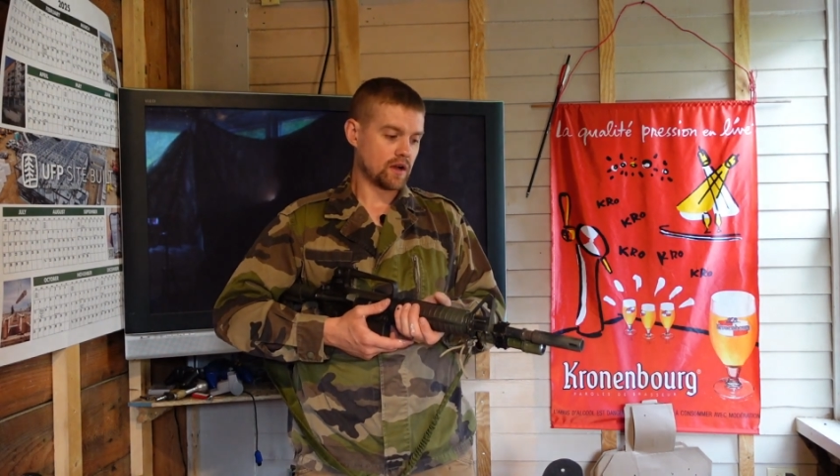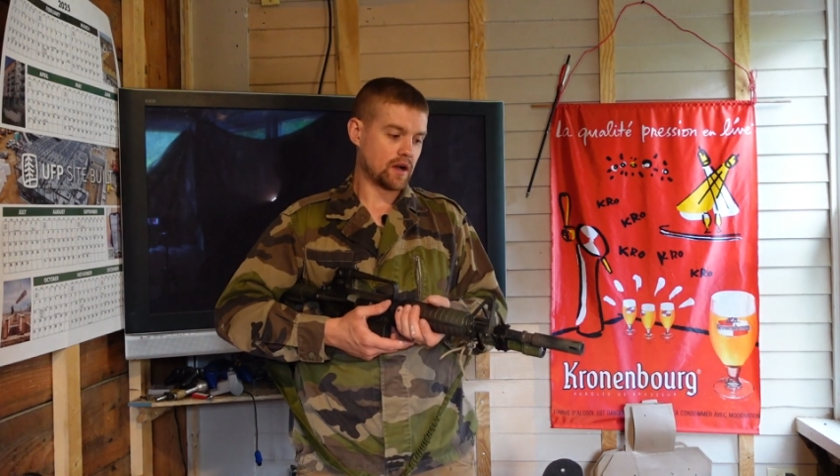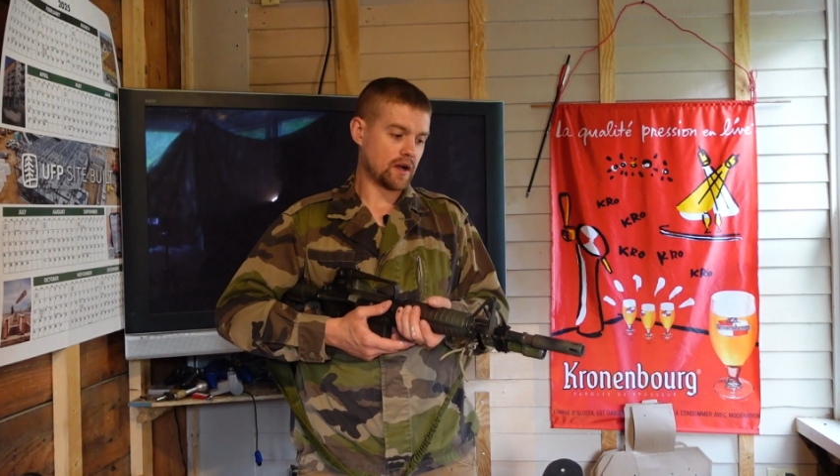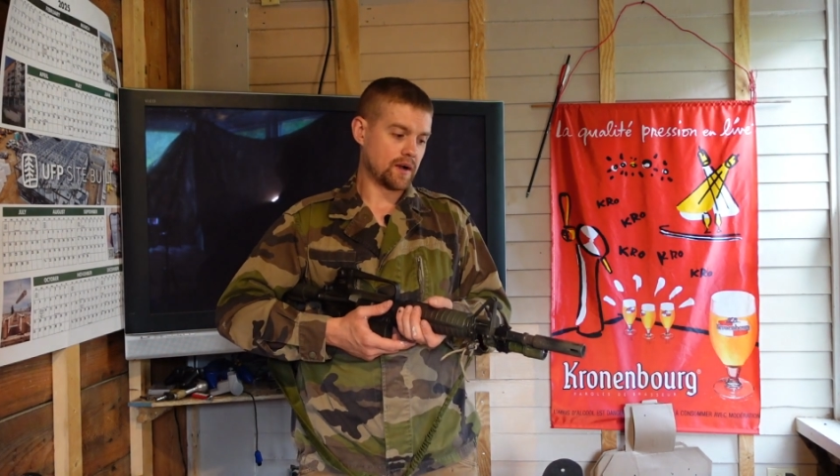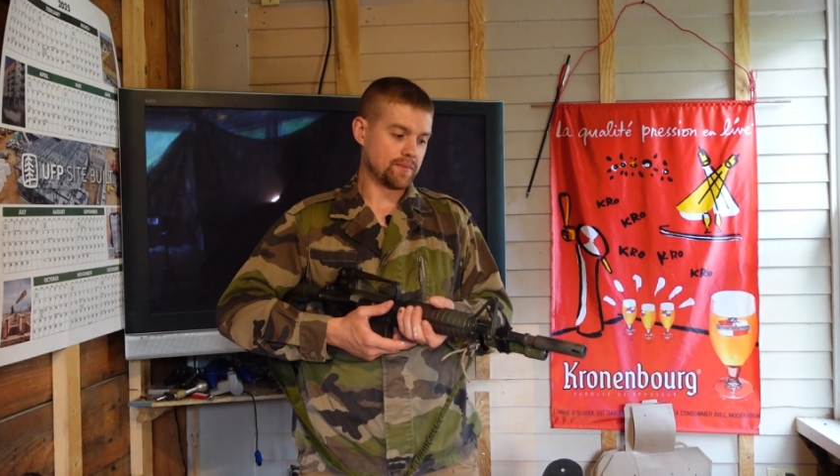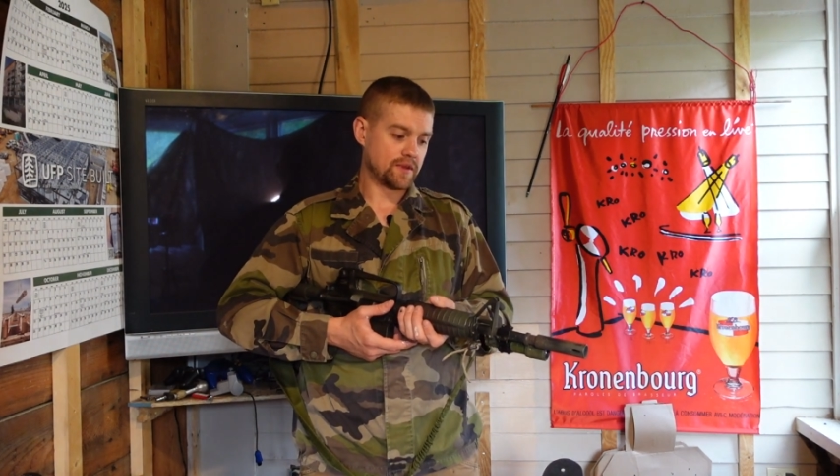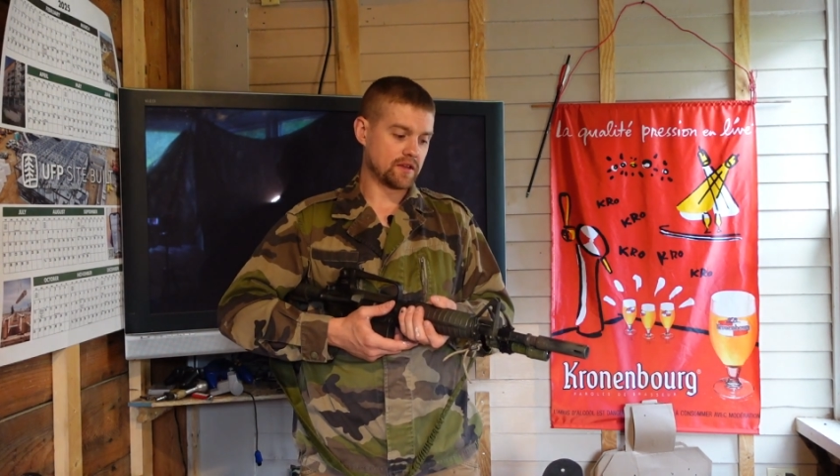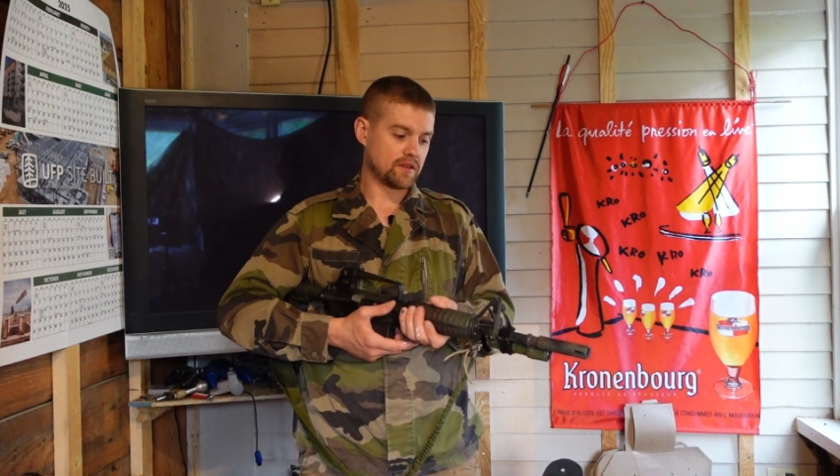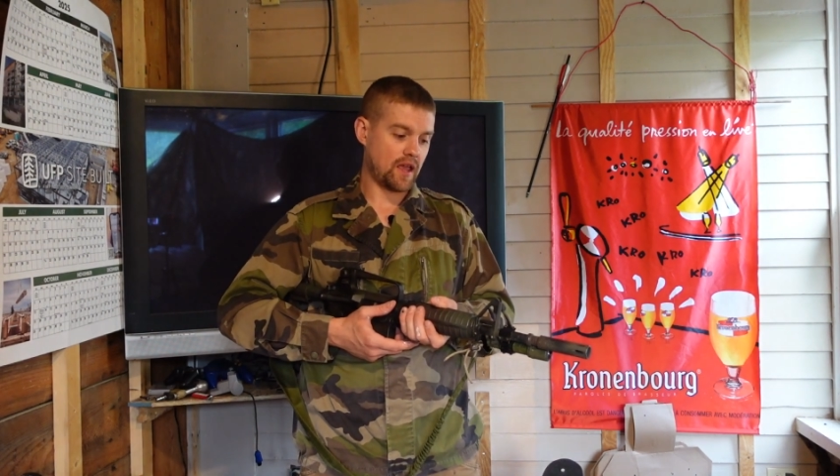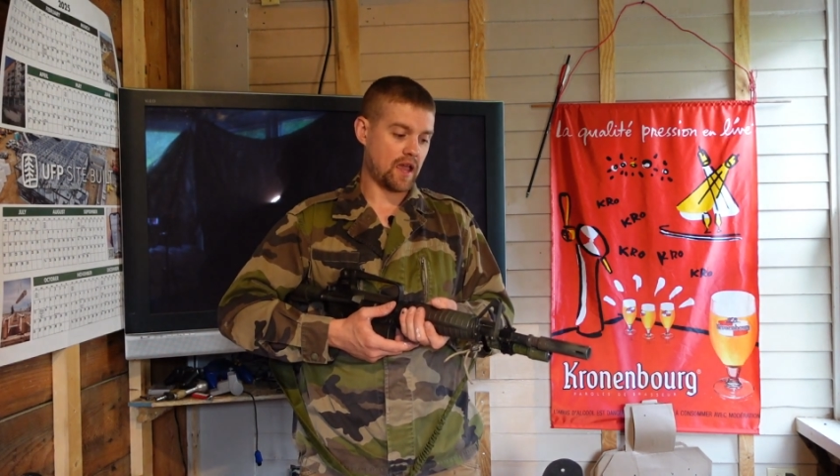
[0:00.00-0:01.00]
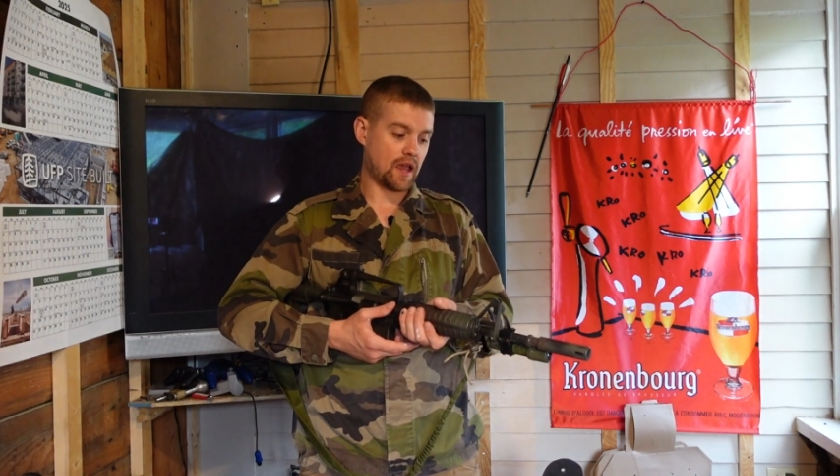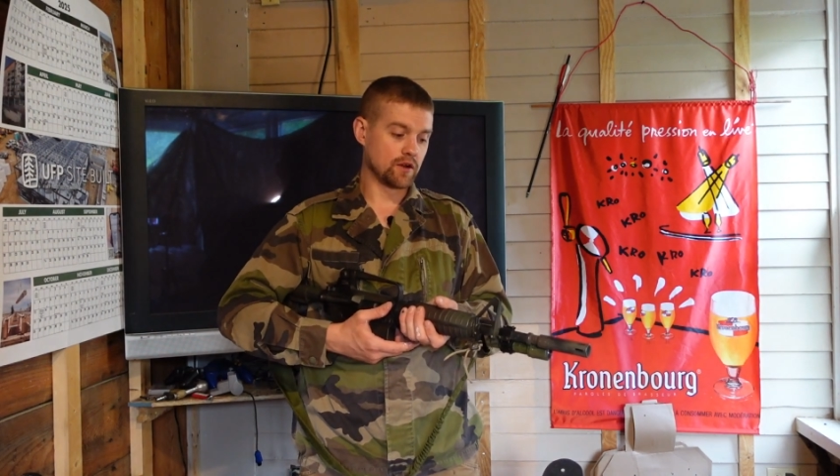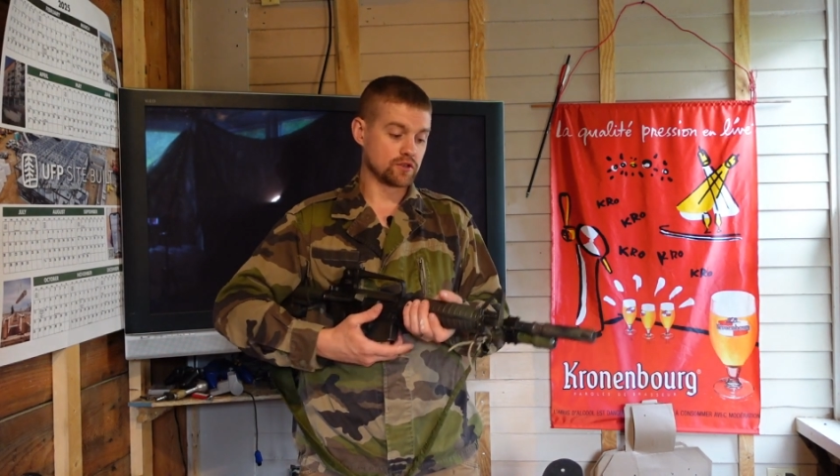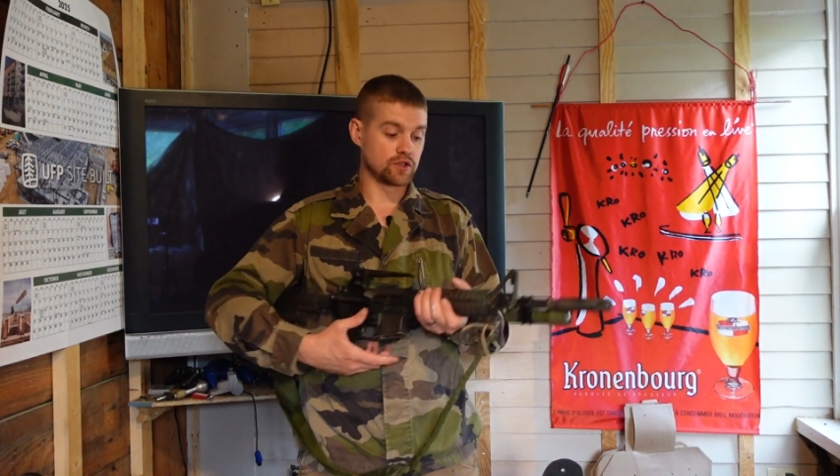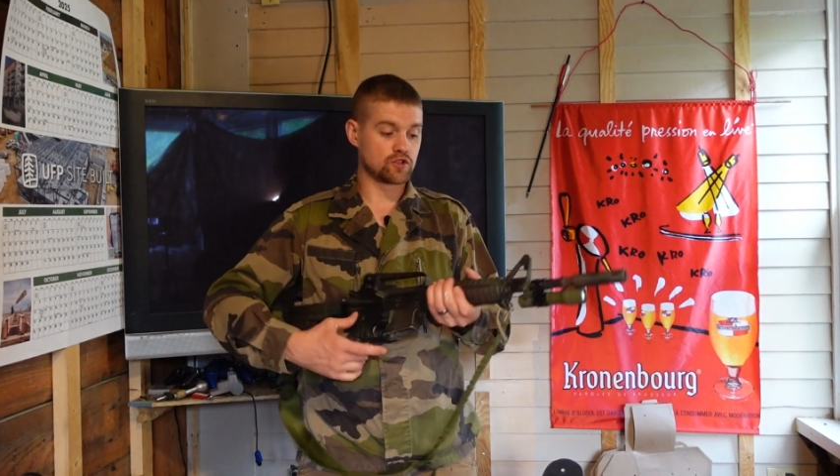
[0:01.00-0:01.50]
It
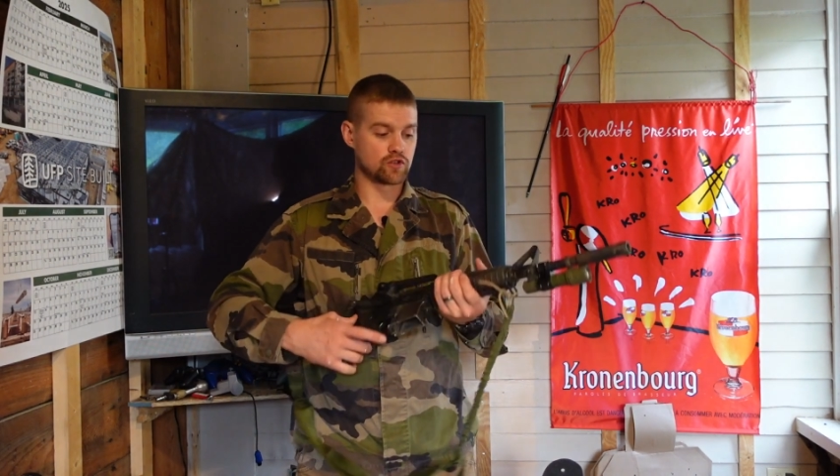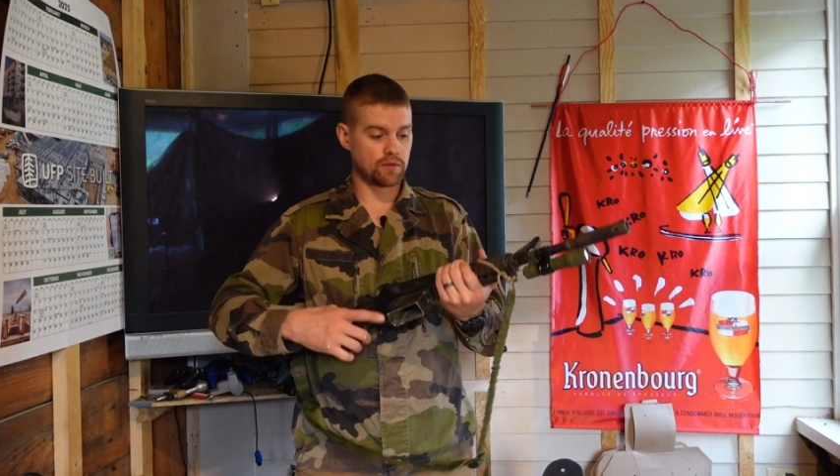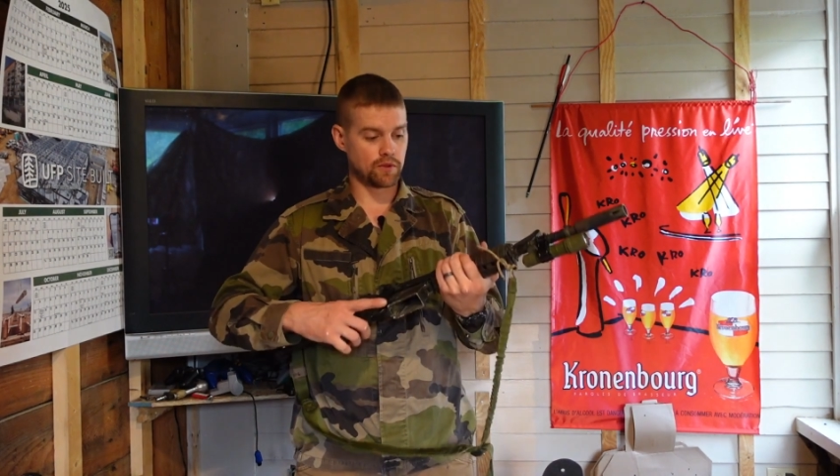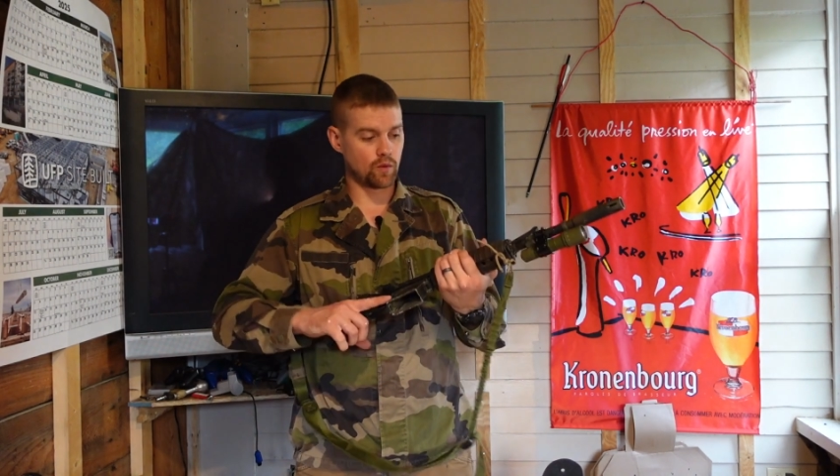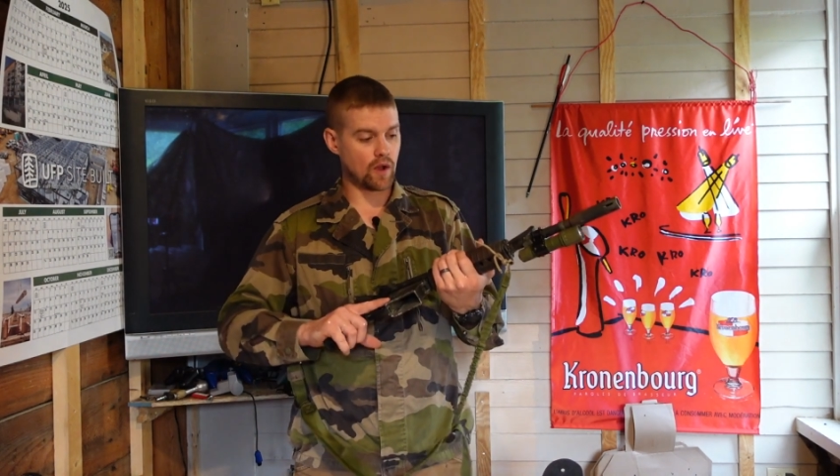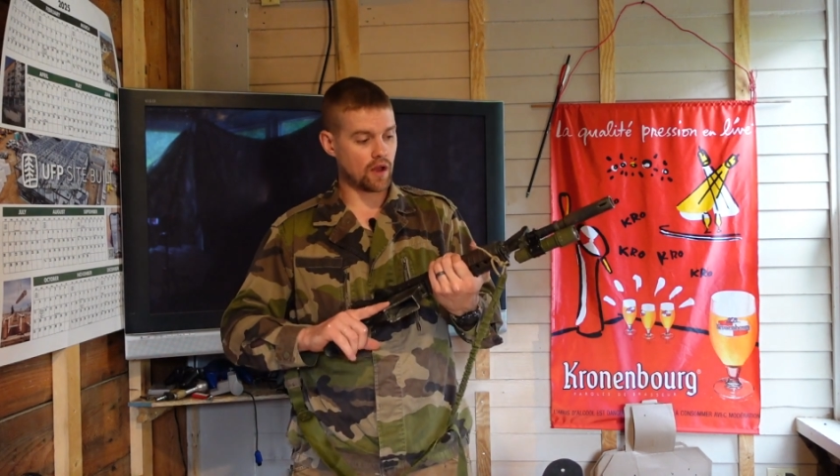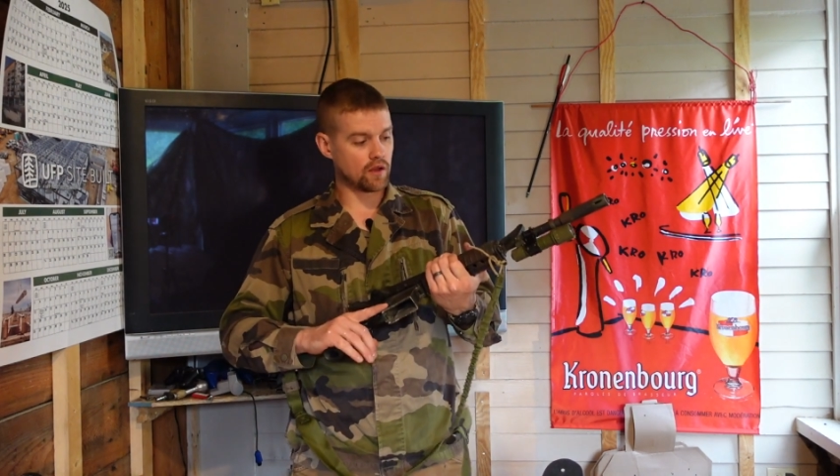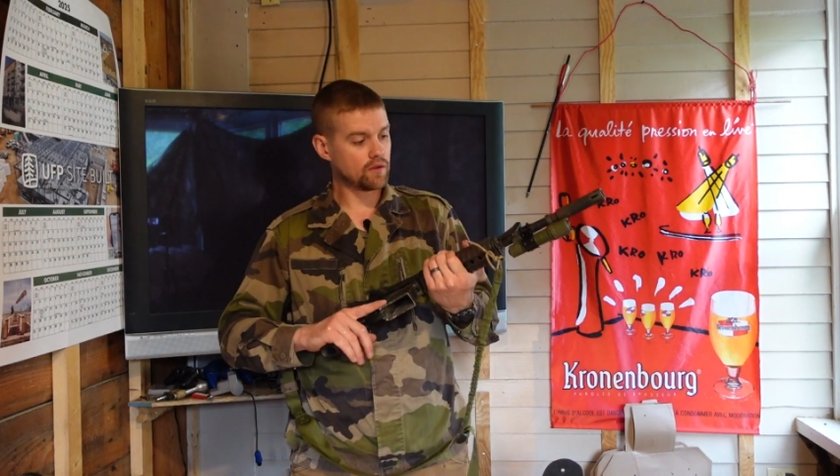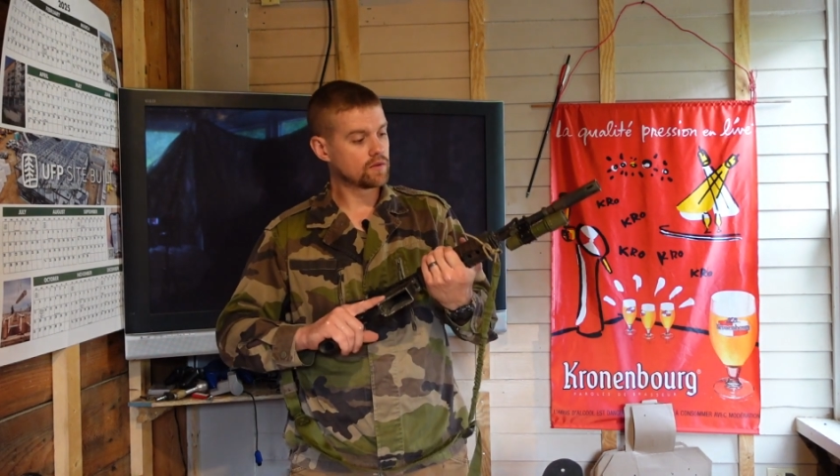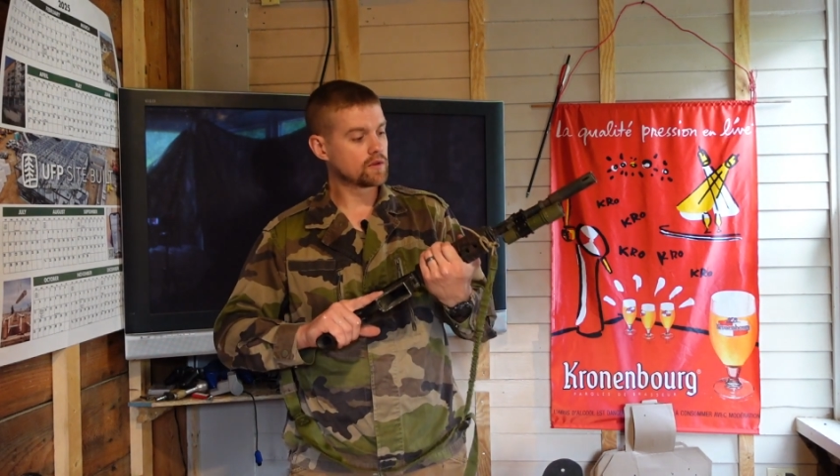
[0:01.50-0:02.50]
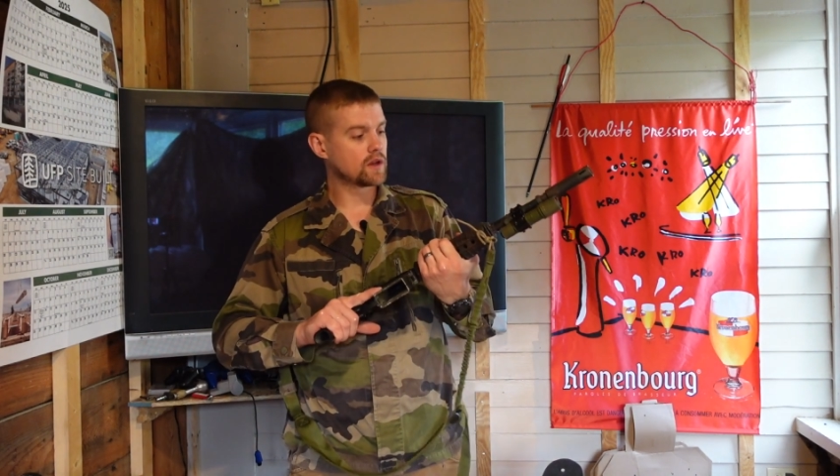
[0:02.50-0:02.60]
handles extremely well.